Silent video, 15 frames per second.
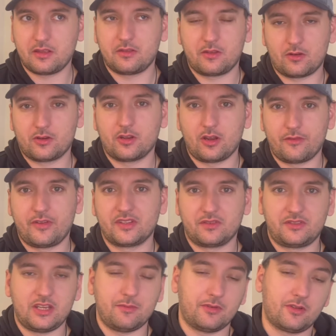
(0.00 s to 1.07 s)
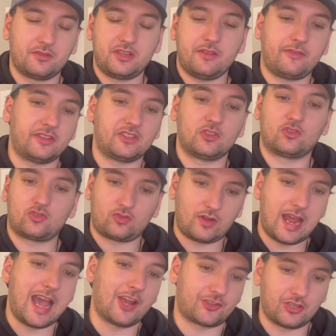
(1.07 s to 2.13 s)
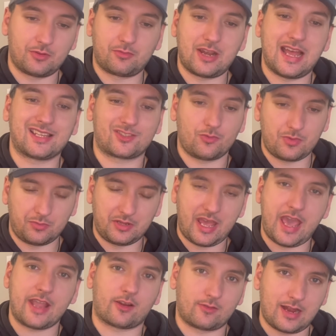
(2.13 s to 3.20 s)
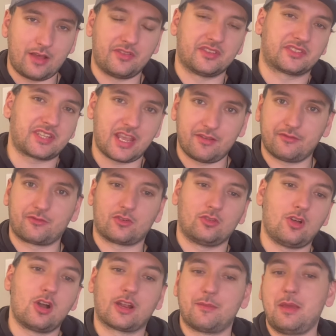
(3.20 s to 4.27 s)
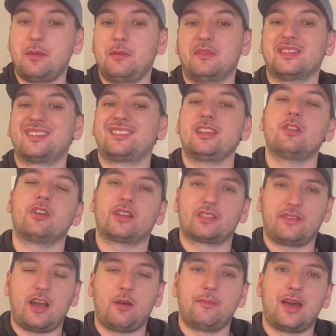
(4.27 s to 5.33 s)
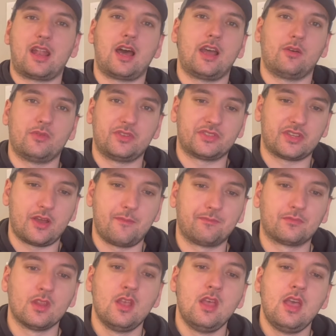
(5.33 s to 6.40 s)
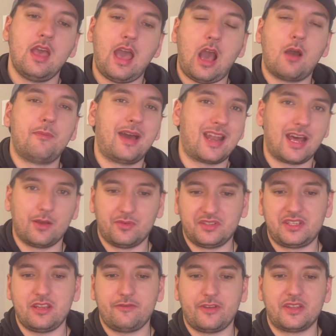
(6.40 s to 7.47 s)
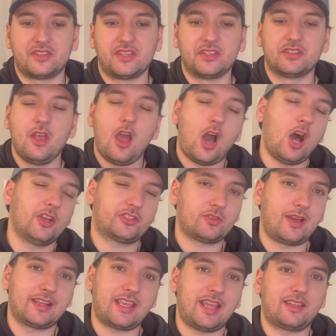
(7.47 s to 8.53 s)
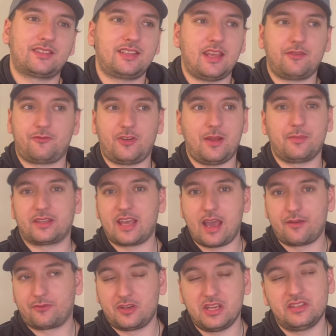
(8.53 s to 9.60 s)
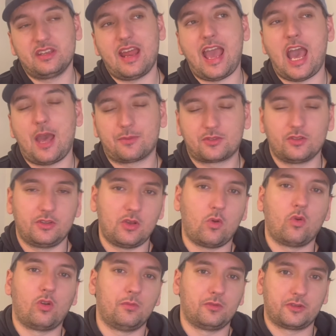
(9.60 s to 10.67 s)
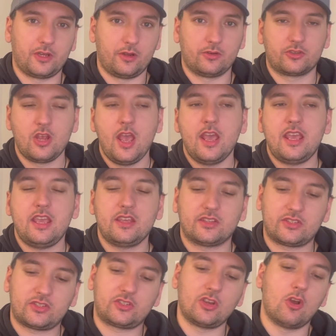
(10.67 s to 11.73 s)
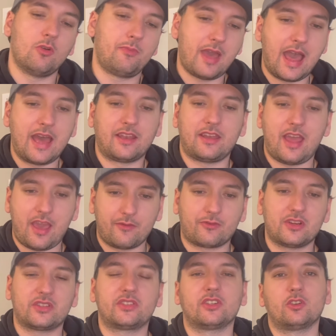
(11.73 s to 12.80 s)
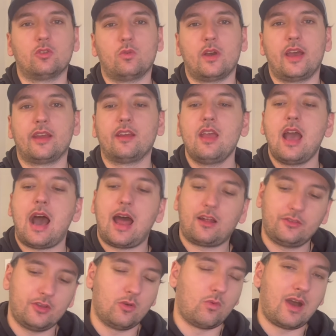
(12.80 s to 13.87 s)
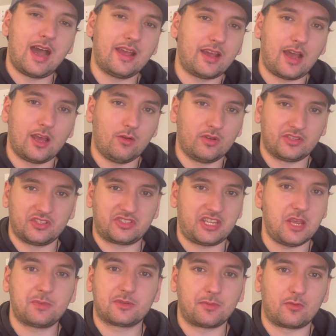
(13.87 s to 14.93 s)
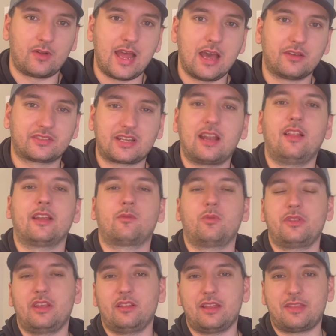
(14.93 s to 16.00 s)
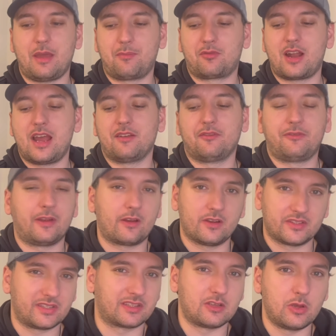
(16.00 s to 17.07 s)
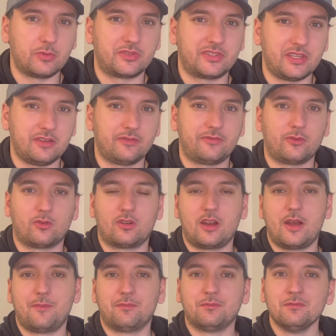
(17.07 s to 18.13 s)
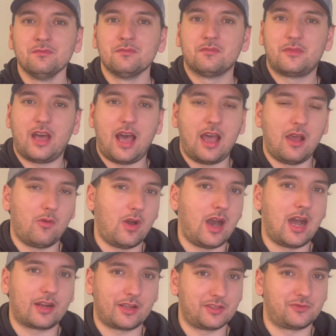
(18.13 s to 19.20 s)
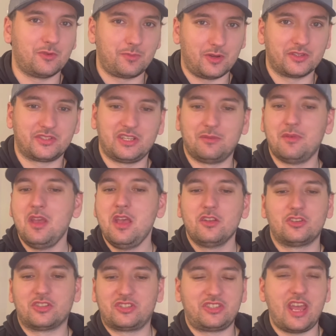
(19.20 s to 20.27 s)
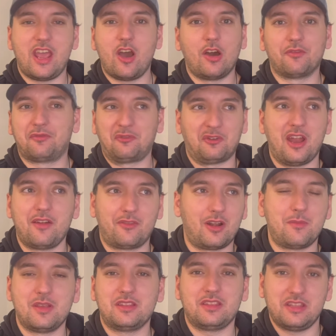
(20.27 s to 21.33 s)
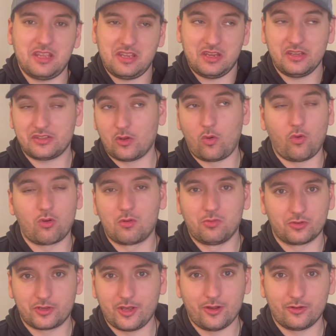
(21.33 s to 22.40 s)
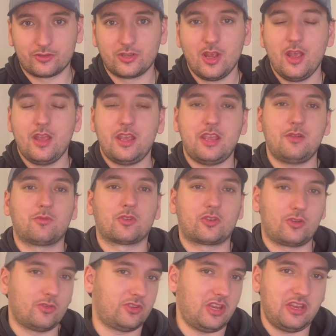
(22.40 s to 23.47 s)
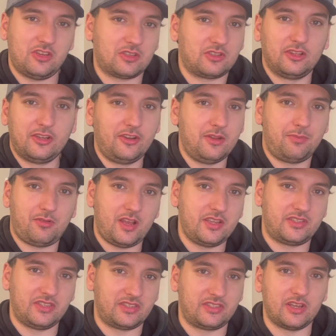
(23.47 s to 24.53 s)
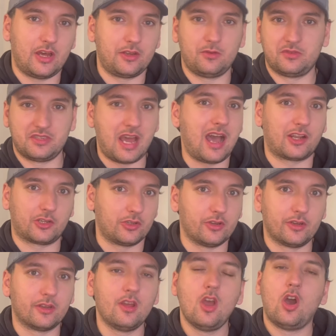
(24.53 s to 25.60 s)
are a good offensive team, but their defense is trash. And Nebraska will be able to hang around this game for a long and maybe even steal it because of how bad Iowa's um, how bad Iowa's defense is. Also, I can't stand Fran McCaffery. He's an absolutely horrible coach. He is so bad in every single way. I don't know why Iowa just keeps him around. It's kind of like when they let that Brian Ferentz, the OC for um, the Iowa Hawkeyes football team, just stay on forever. I mean, he, he's a horrible coach. He recruits. He just literally plays his son, who's not good,